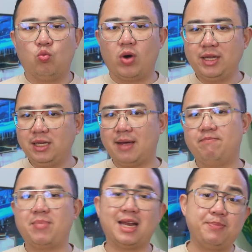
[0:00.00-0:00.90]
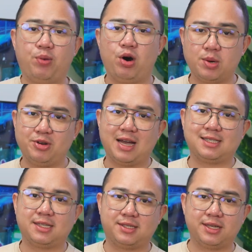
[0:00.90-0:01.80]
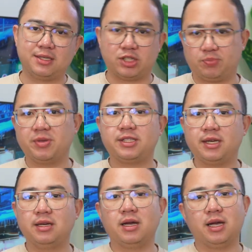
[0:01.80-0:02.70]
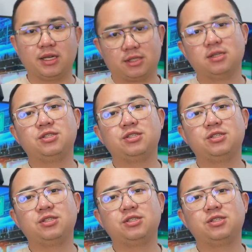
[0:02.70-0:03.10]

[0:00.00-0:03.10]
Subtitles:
One thing that many portable SSDs is missing is